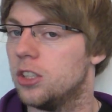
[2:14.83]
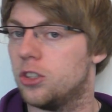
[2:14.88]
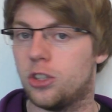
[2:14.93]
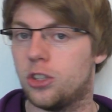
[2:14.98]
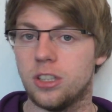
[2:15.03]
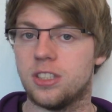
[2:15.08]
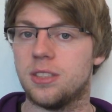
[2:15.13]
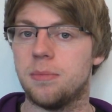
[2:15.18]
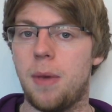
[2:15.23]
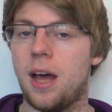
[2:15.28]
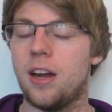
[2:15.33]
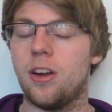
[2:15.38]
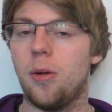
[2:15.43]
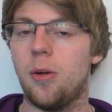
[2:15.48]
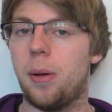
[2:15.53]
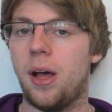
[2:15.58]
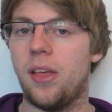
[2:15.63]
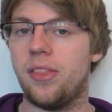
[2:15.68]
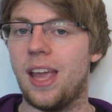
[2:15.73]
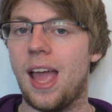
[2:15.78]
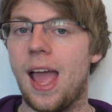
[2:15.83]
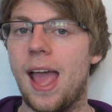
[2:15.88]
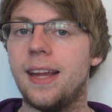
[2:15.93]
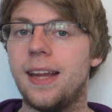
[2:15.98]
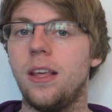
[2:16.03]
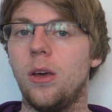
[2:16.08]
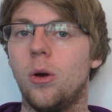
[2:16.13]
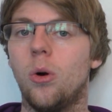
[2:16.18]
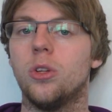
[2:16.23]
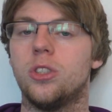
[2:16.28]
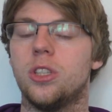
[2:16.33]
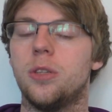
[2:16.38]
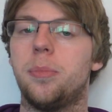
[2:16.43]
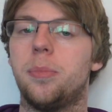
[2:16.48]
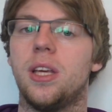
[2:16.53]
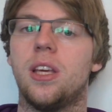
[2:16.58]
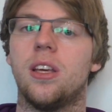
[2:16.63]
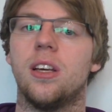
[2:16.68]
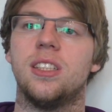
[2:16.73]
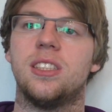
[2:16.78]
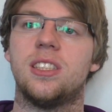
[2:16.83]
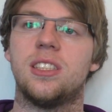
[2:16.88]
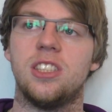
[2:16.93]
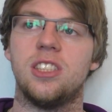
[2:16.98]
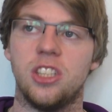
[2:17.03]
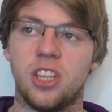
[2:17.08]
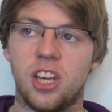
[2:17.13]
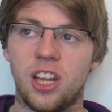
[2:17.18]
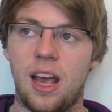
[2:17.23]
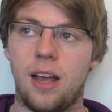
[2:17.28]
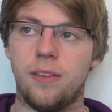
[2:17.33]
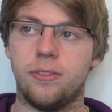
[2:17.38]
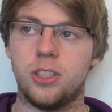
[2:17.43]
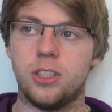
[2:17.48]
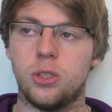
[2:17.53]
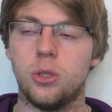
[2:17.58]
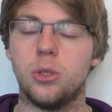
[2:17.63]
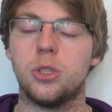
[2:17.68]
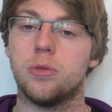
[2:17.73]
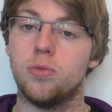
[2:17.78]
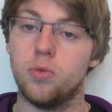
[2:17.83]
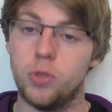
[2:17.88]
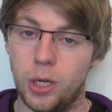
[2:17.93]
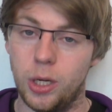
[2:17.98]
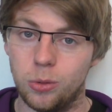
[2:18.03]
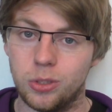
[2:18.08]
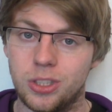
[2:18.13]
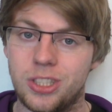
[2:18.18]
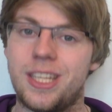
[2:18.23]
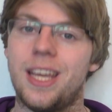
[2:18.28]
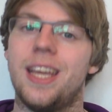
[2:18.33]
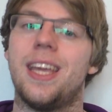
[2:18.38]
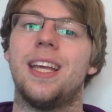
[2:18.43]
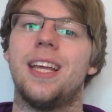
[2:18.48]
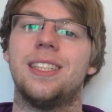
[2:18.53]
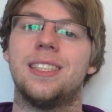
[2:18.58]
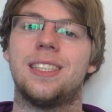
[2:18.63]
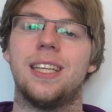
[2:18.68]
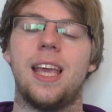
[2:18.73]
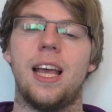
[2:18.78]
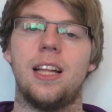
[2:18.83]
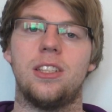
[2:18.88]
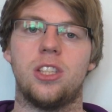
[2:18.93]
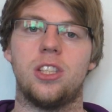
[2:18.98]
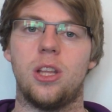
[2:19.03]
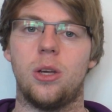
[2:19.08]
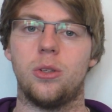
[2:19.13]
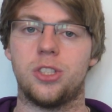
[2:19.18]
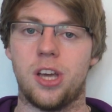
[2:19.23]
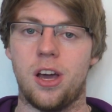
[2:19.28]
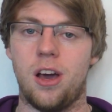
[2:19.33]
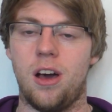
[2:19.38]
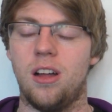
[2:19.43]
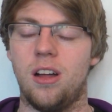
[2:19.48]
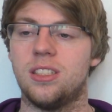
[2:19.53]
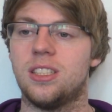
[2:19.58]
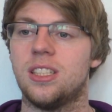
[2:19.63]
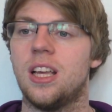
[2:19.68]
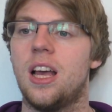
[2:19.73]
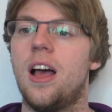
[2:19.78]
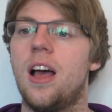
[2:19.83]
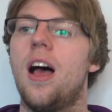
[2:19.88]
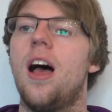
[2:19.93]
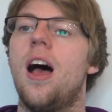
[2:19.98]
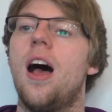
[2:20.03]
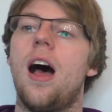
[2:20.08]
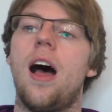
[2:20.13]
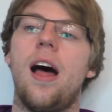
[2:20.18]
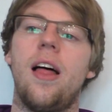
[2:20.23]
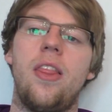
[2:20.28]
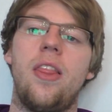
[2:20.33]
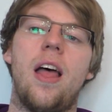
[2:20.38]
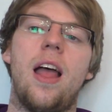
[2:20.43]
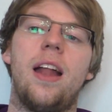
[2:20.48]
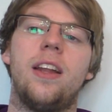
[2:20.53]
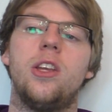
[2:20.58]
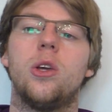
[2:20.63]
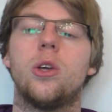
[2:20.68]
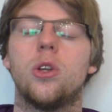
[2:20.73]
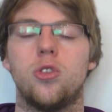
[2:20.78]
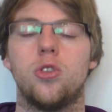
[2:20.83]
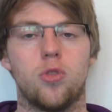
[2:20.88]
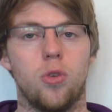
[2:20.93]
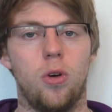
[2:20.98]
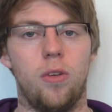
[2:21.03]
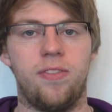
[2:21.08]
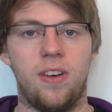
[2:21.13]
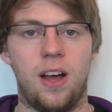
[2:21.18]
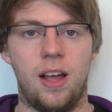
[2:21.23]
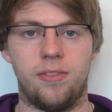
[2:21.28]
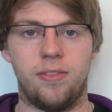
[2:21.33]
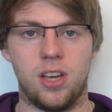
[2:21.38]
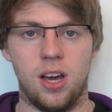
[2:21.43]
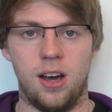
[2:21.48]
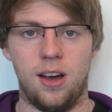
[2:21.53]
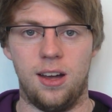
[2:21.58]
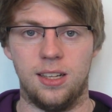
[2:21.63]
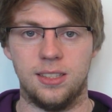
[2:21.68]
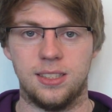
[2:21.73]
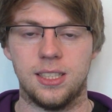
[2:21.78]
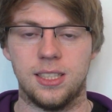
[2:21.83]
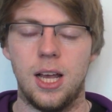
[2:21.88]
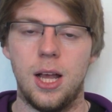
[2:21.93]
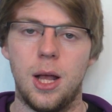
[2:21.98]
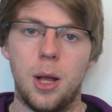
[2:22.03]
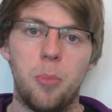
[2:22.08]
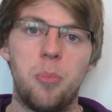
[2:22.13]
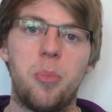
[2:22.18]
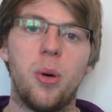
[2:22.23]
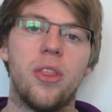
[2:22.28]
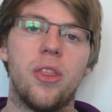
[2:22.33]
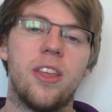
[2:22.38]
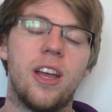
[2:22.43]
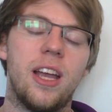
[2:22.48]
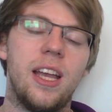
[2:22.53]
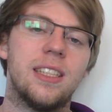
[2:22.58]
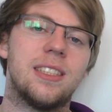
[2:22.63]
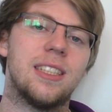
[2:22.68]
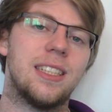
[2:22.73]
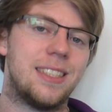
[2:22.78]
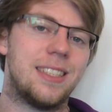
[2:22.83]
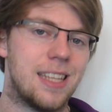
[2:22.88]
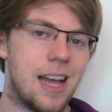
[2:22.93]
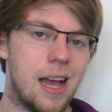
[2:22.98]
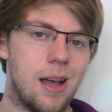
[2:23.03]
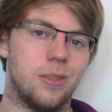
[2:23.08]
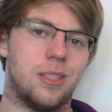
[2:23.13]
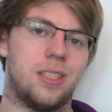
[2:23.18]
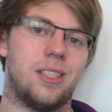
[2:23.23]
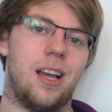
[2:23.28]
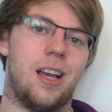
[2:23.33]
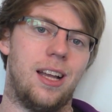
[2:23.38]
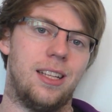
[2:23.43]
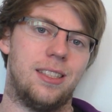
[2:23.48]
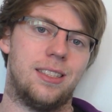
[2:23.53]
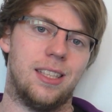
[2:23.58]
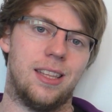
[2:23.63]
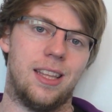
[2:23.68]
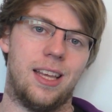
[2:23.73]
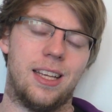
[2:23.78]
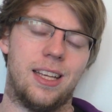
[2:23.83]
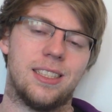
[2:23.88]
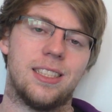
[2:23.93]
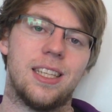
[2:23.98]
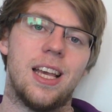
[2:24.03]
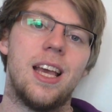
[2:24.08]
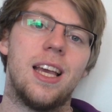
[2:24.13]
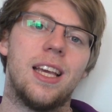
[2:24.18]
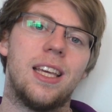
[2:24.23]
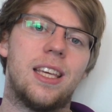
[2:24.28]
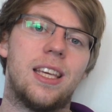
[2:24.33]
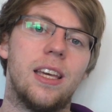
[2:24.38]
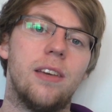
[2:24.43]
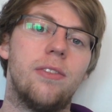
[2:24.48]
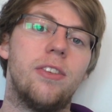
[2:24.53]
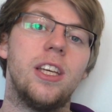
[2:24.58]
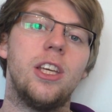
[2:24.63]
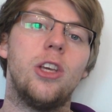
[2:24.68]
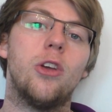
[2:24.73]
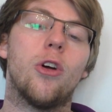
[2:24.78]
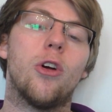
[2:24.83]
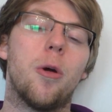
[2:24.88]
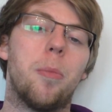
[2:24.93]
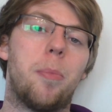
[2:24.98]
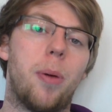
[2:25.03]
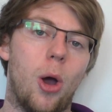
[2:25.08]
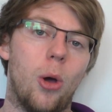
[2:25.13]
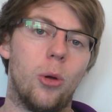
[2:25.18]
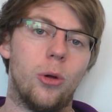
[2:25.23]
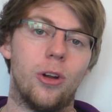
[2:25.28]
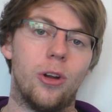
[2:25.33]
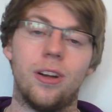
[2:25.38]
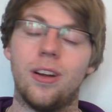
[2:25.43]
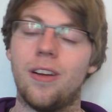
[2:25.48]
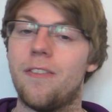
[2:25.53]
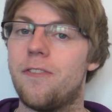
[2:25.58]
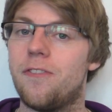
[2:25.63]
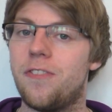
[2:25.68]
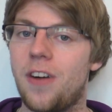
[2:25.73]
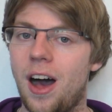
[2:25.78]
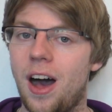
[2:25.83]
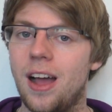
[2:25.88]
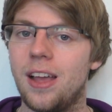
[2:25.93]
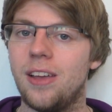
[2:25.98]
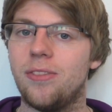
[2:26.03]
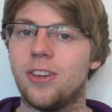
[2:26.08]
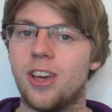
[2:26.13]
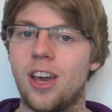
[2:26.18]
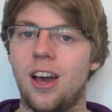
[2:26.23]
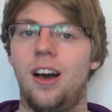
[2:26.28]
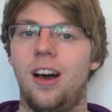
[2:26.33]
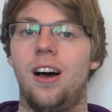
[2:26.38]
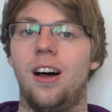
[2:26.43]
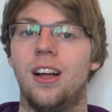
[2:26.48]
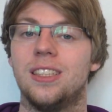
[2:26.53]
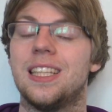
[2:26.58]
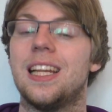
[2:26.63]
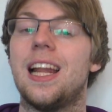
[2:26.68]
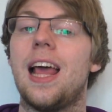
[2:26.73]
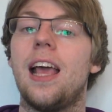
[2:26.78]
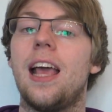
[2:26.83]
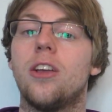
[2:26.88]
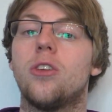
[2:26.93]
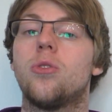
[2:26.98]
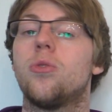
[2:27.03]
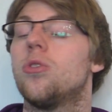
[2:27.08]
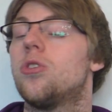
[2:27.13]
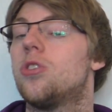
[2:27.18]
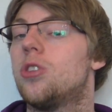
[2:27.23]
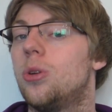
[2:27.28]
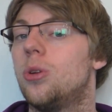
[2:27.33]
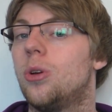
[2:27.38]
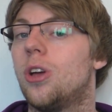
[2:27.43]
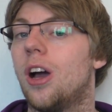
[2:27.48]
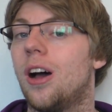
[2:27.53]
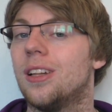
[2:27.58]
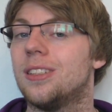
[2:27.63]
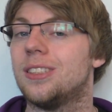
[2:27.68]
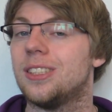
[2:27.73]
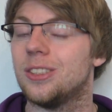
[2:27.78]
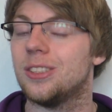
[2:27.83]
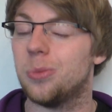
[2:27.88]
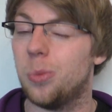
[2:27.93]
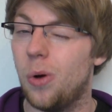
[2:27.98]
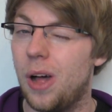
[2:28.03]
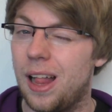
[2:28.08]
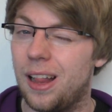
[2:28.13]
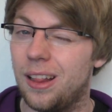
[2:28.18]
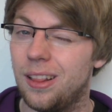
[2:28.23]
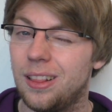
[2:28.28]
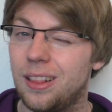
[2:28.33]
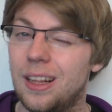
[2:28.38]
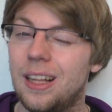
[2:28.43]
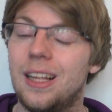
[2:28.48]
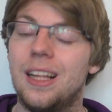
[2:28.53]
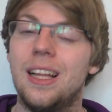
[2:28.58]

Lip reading: Doesn't matter about the any order because you're going to have to do some real digging to get to those cards. And then you can draw 5 cards. But there is a downside to this. Giving your opponent 5 cards, an extra 2 cards as well,